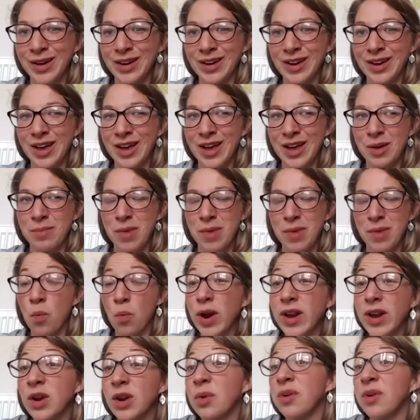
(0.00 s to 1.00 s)
and
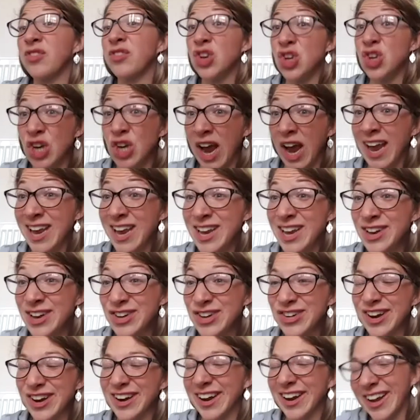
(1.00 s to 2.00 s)
window of
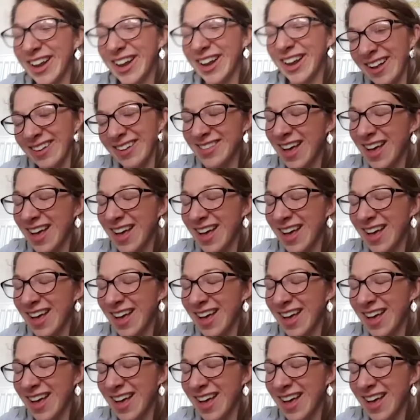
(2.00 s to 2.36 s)
change. And I guess